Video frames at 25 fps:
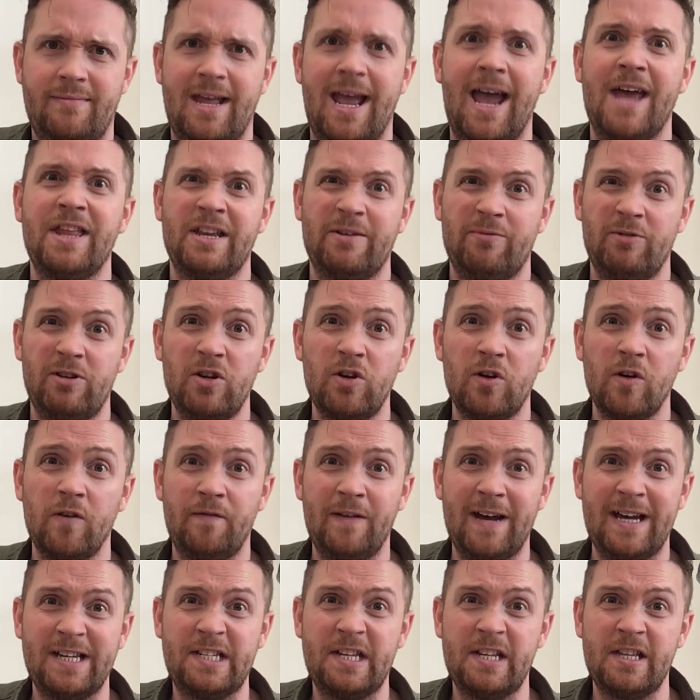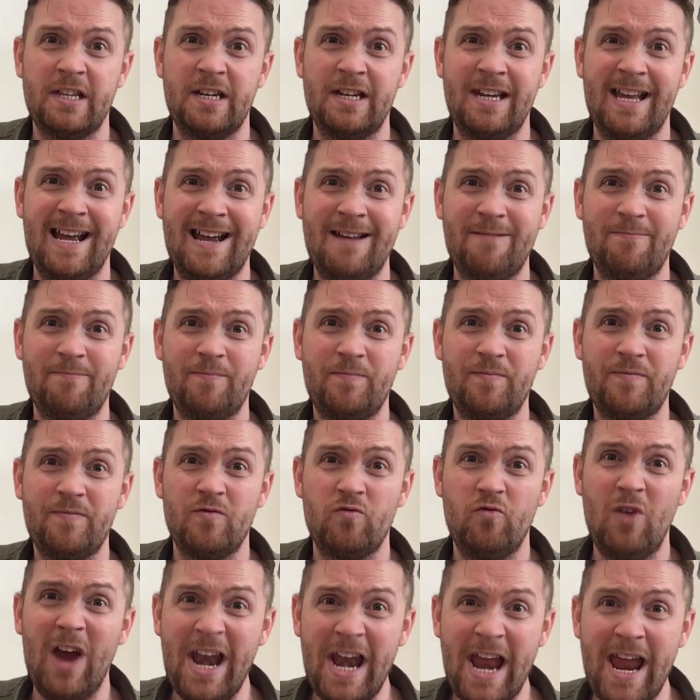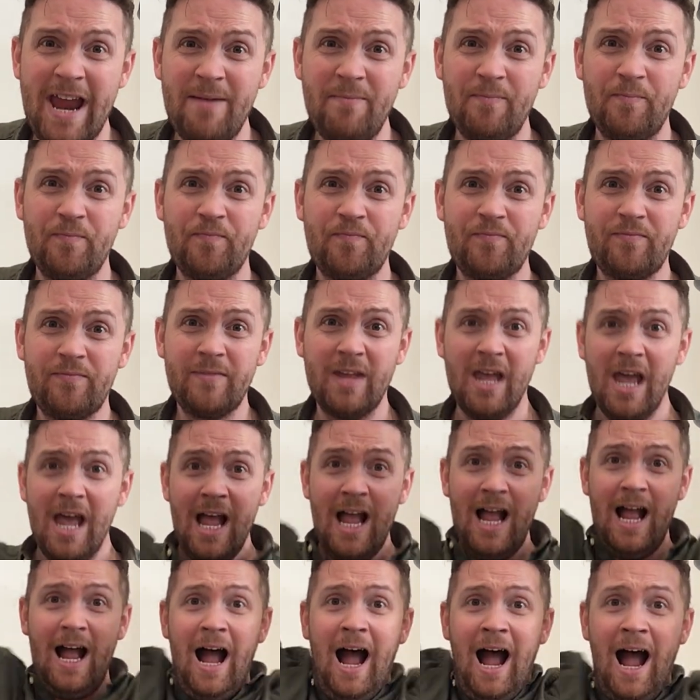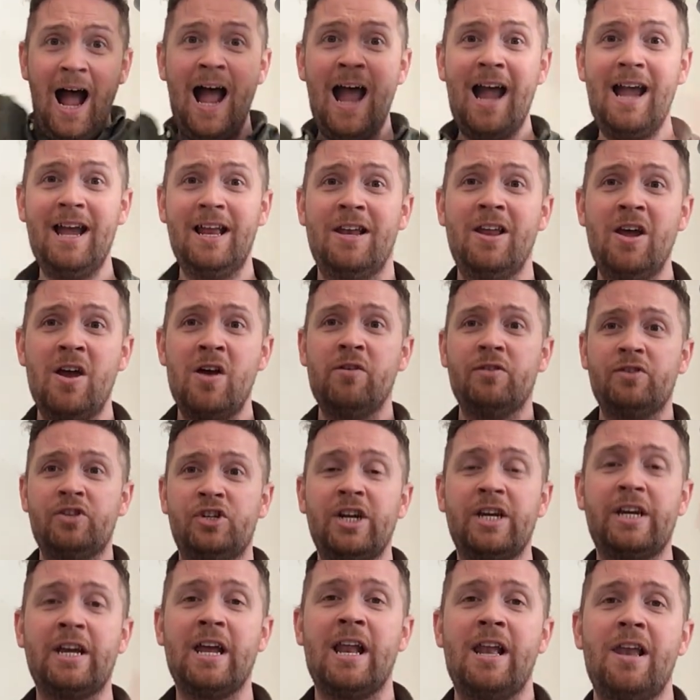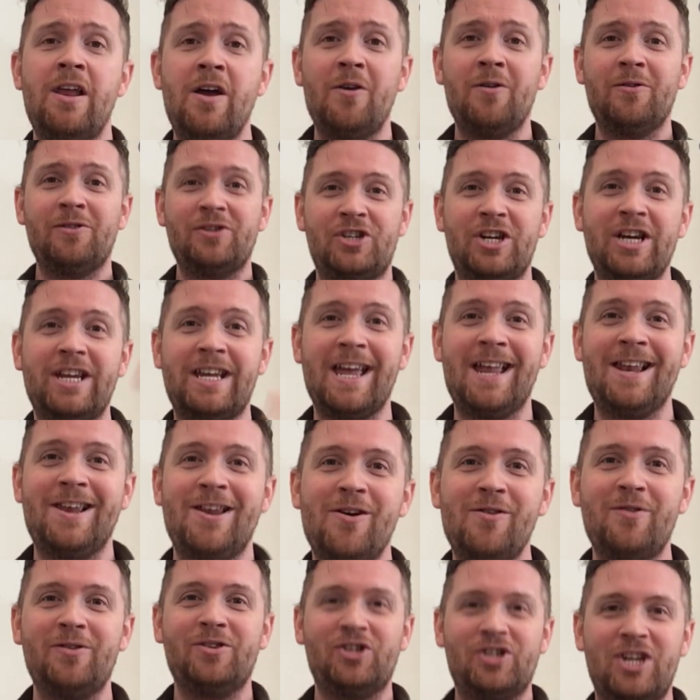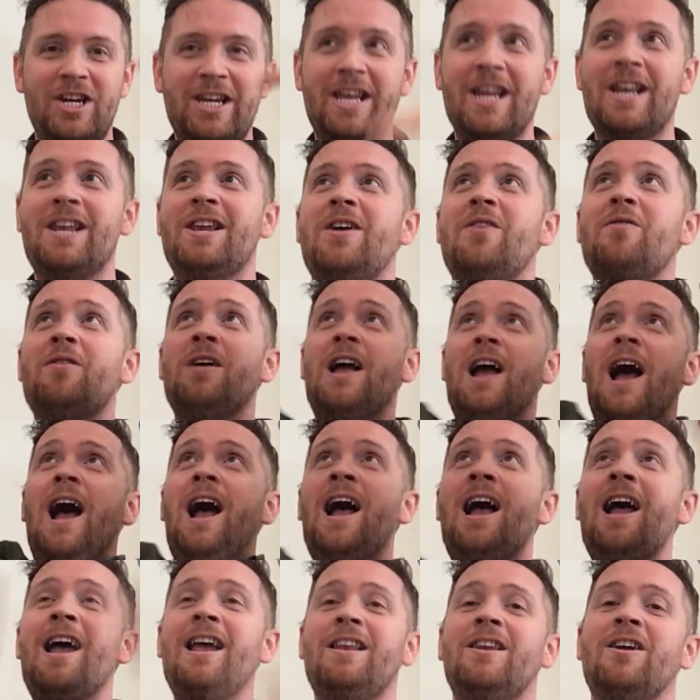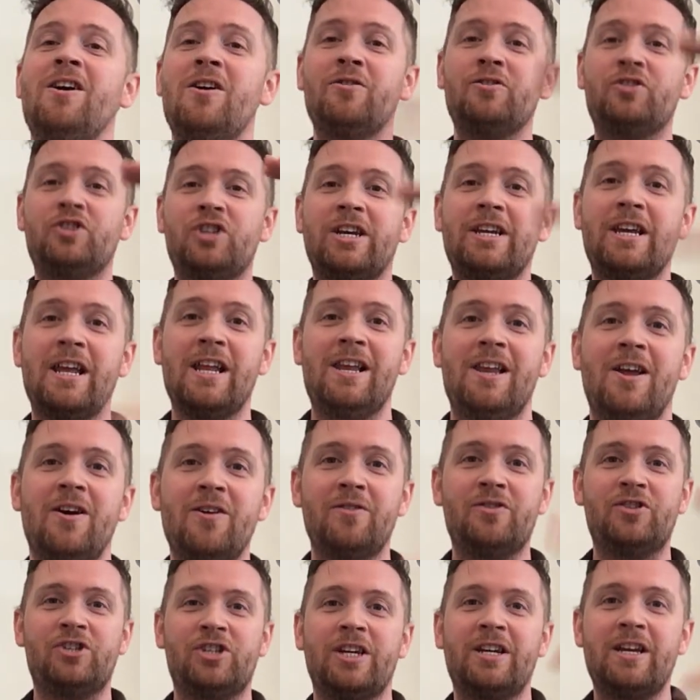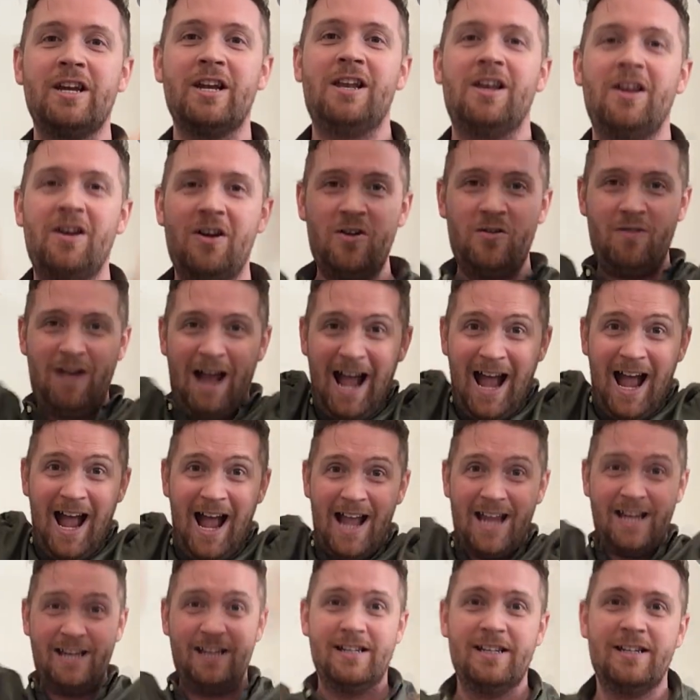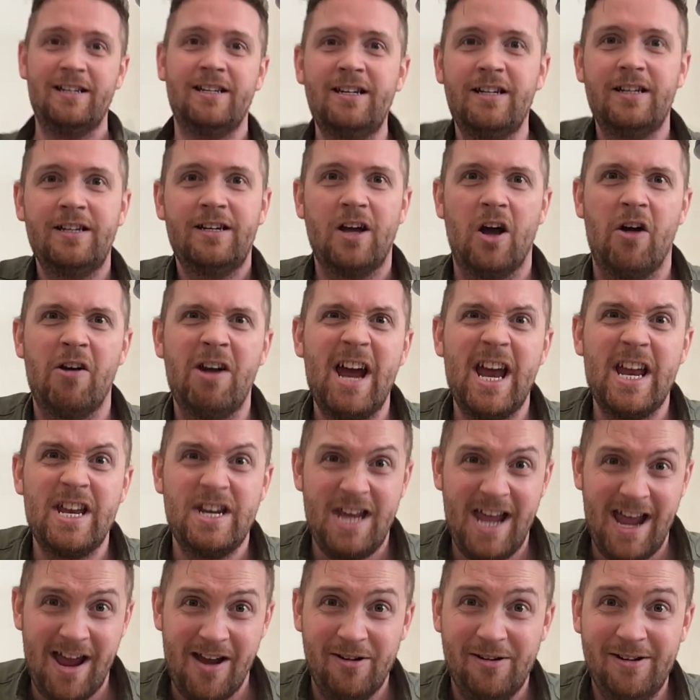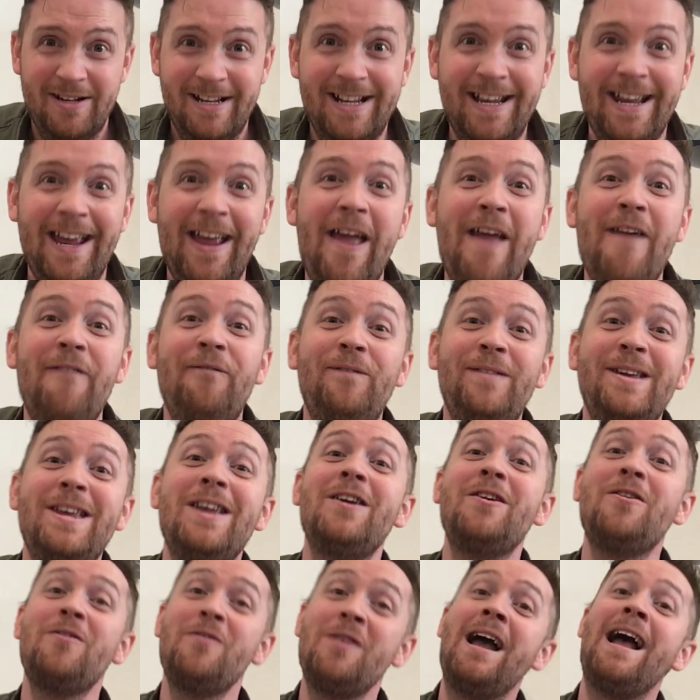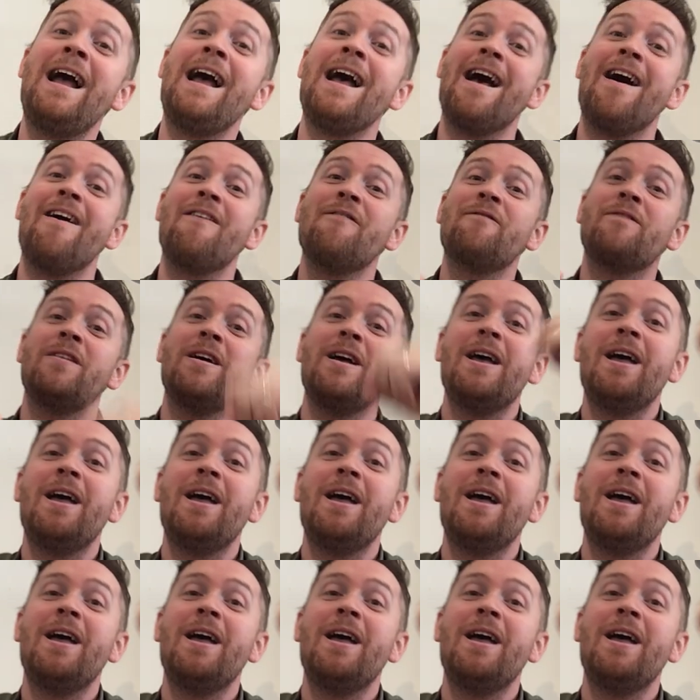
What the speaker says: I think we can go faster than that. Ready? High, low, chica, low, chica, low, chica, low. High, low, chica, low, chica, low. High. All right, now, if you have